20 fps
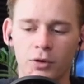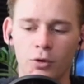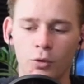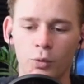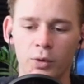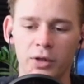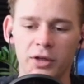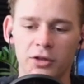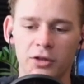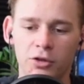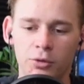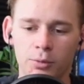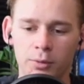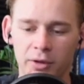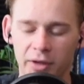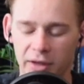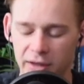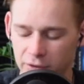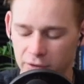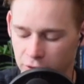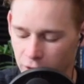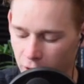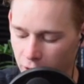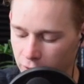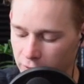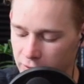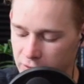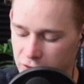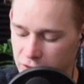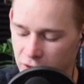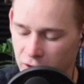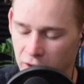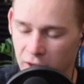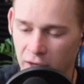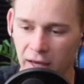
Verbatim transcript: we accumulate knowledge,